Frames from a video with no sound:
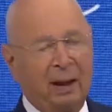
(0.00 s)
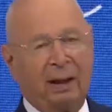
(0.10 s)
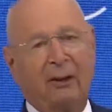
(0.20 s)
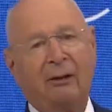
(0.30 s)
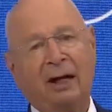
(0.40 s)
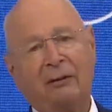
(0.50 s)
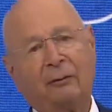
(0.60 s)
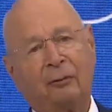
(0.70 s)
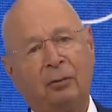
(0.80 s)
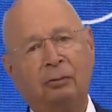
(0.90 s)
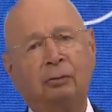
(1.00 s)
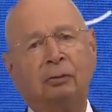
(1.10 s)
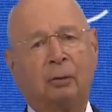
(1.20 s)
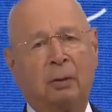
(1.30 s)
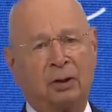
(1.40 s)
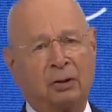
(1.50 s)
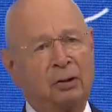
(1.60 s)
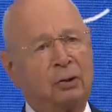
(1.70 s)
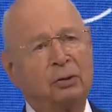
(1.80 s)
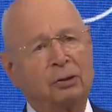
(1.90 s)
Now I have
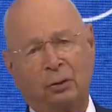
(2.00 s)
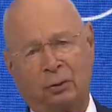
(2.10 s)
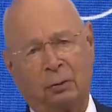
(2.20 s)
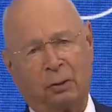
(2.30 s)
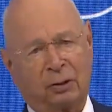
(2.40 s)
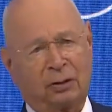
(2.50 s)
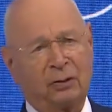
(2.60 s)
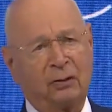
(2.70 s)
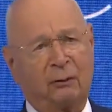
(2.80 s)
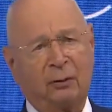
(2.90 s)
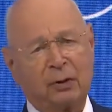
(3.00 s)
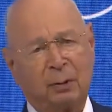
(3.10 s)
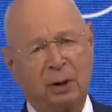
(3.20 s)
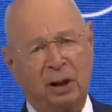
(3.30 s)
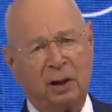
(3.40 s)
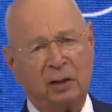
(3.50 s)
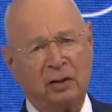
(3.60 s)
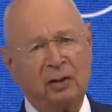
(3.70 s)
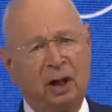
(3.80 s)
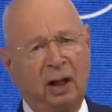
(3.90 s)
two short questions. The first one
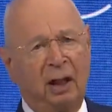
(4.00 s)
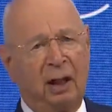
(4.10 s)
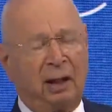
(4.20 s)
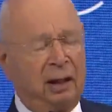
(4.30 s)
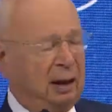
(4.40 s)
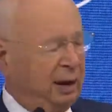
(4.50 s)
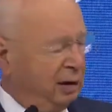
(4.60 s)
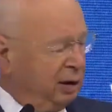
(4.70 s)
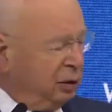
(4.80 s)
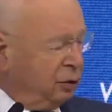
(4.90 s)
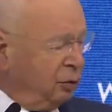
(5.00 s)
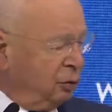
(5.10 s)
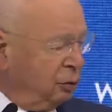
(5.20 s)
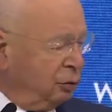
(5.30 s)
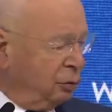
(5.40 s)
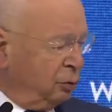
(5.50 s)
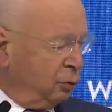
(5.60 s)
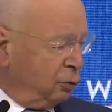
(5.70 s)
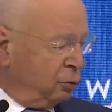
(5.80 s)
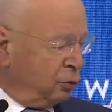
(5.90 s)
is related, you
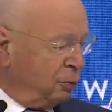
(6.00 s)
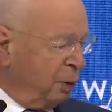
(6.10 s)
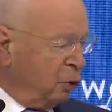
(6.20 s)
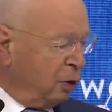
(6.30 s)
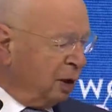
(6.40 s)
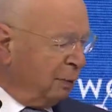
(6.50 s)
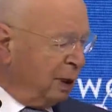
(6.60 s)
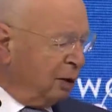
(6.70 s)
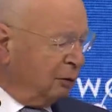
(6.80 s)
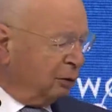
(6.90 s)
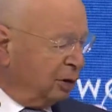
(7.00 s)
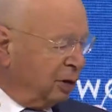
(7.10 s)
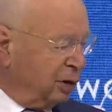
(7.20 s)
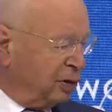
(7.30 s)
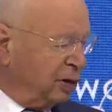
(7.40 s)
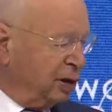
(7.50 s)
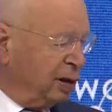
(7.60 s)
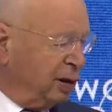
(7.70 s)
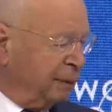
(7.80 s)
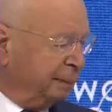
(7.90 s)
spoke about
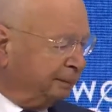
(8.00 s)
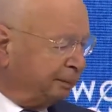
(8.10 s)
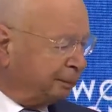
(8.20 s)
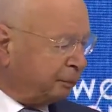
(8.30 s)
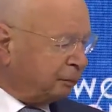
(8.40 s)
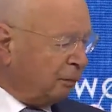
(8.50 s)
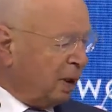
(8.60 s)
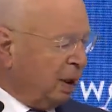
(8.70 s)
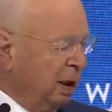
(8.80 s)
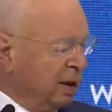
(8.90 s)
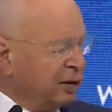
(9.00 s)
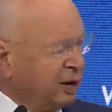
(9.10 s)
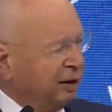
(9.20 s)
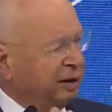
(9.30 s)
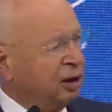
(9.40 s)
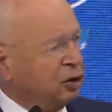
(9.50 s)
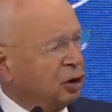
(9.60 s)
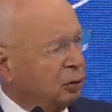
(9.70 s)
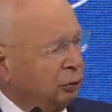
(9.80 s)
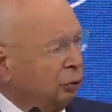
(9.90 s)
the
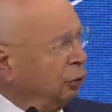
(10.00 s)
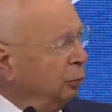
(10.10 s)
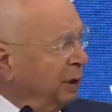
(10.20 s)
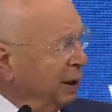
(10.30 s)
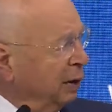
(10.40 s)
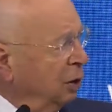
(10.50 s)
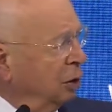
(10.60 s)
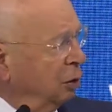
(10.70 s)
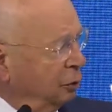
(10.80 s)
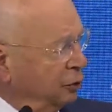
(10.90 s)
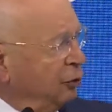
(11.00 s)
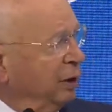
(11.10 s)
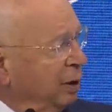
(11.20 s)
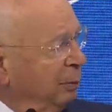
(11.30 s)
strategic autonomy, also in a